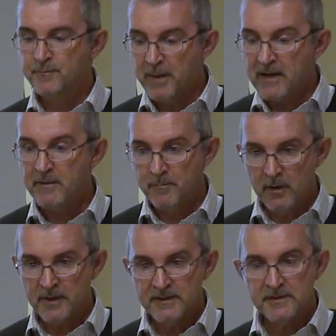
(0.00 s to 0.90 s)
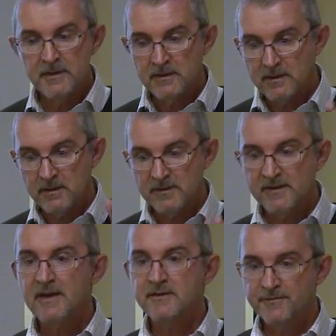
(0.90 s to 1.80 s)
bear in mind that the
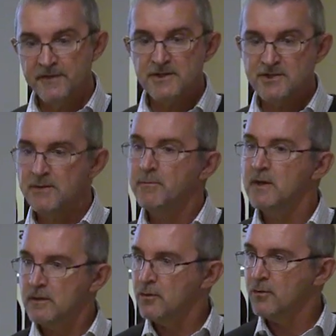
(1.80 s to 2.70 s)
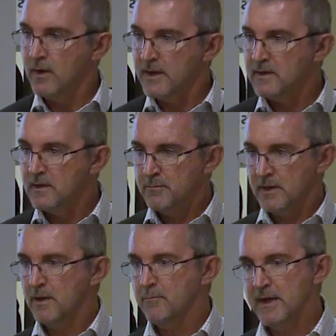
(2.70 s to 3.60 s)
day it's finished it might look great,
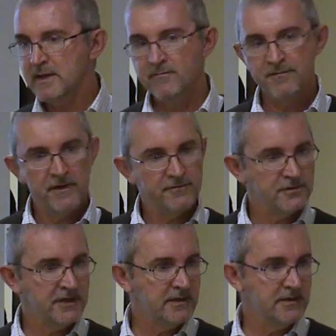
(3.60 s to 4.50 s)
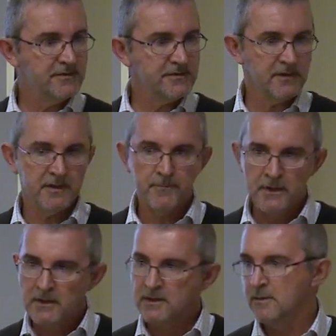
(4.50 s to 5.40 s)
but come back in 5 or 10 years time
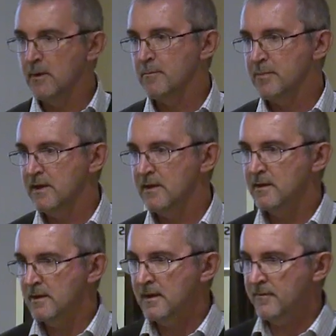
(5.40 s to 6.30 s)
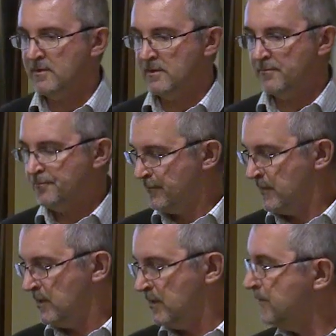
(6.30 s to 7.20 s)
and you might be having a
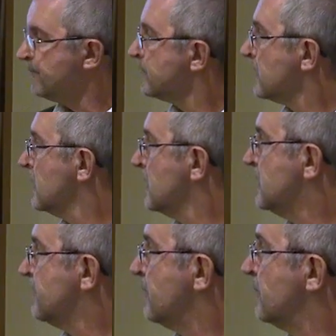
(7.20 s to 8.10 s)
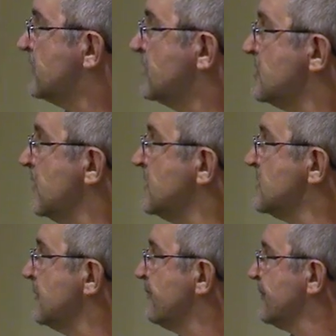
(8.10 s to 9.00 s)
different
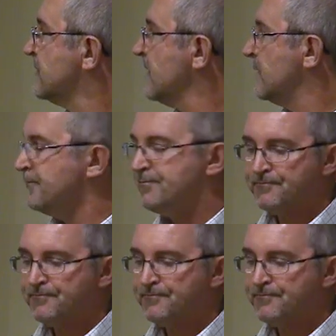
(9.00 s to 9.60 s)
situation. So